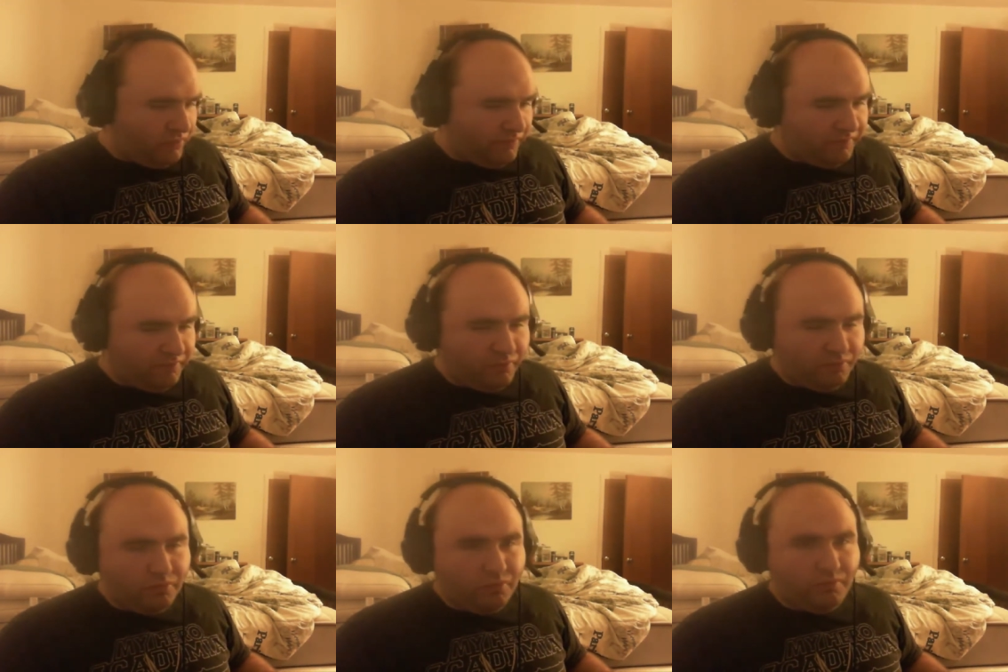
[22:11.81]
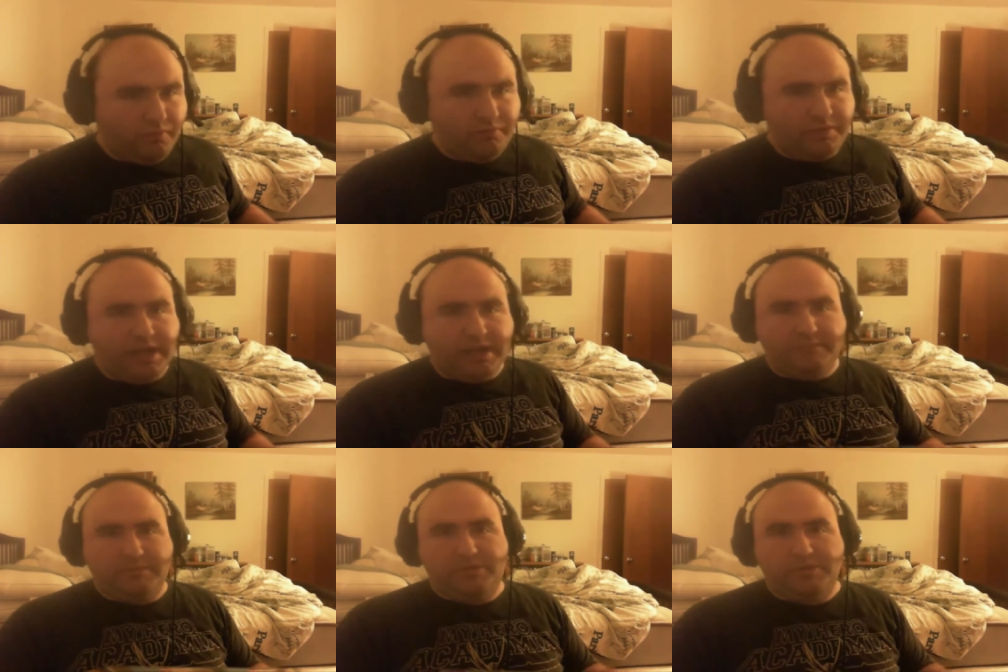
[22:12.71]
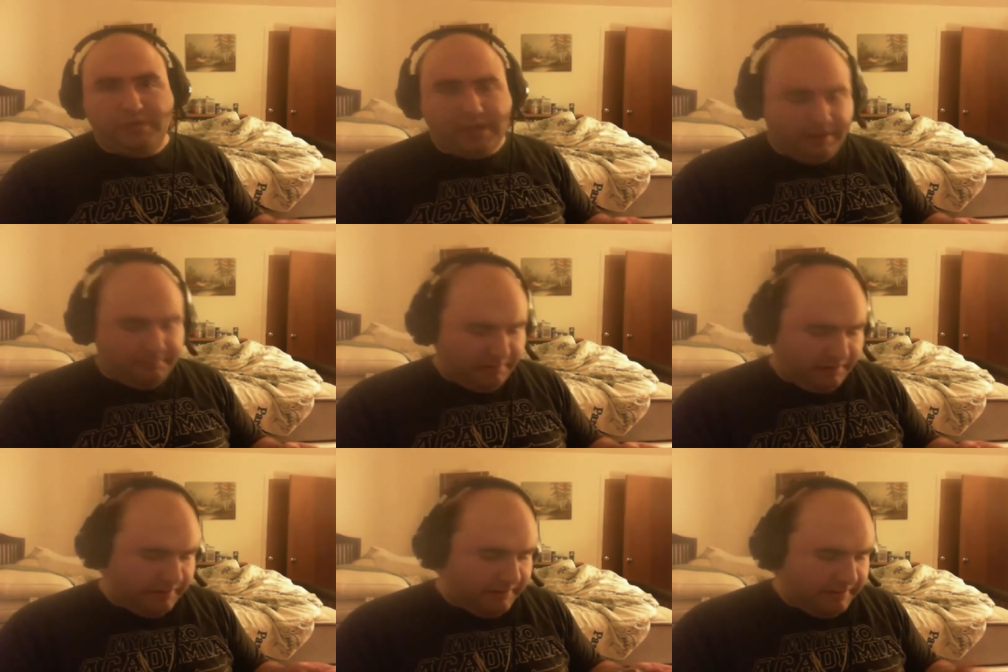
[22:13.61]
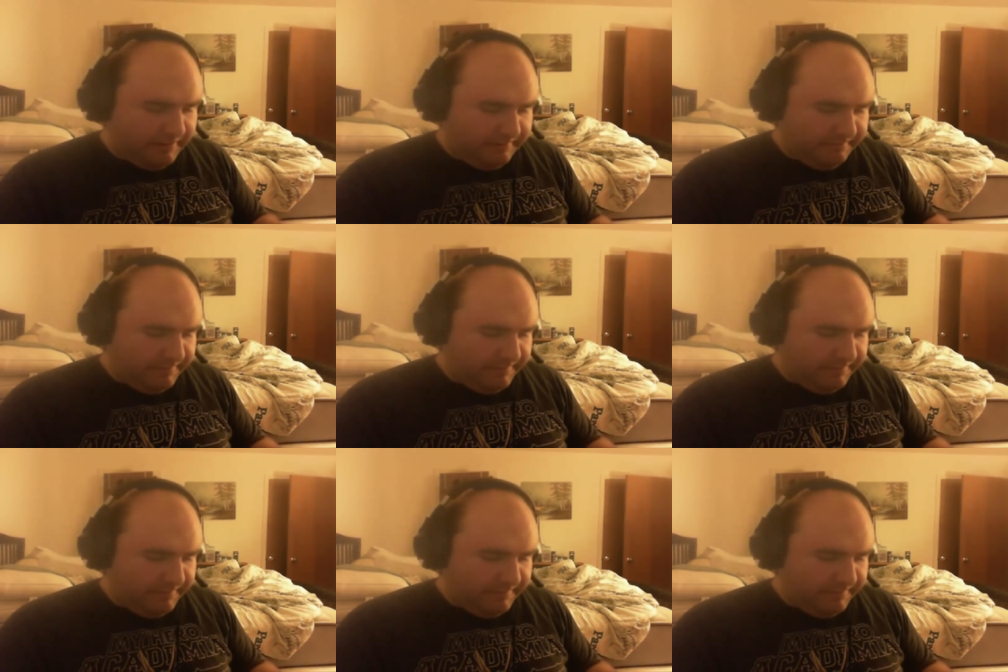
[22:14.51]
Oof. Can't really show that. But,